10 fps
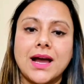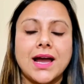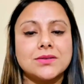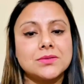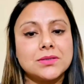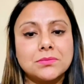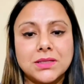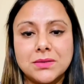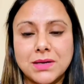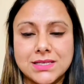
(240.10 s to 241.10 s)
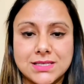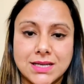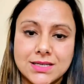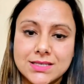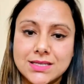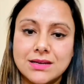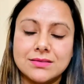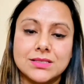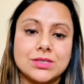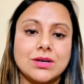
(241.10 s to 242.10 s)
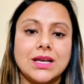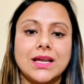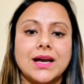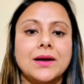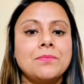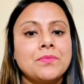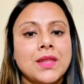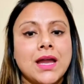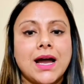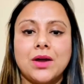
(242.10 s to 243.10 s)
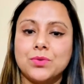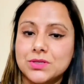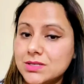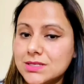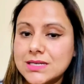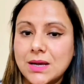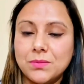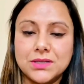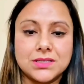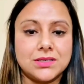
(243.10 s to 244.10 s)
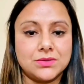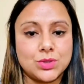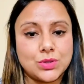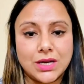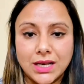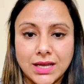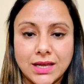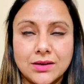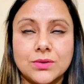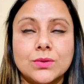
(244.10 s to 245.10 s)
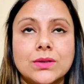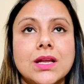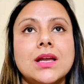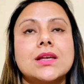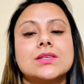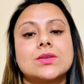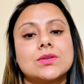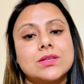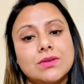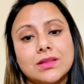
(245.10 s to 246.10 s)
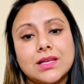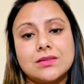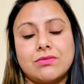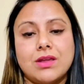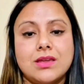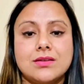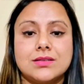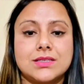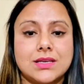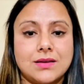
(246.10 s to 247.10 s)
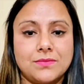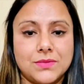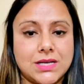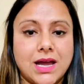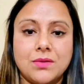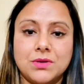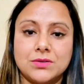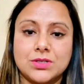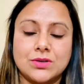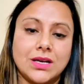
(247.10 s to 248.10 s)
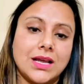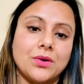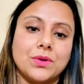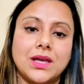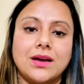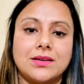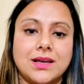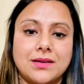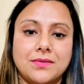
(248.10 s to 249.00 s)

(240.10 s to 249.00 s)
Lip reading: I had to complete my studies here in Australia. I wasn't established in Australia and all. So during that 3 years time in Australia without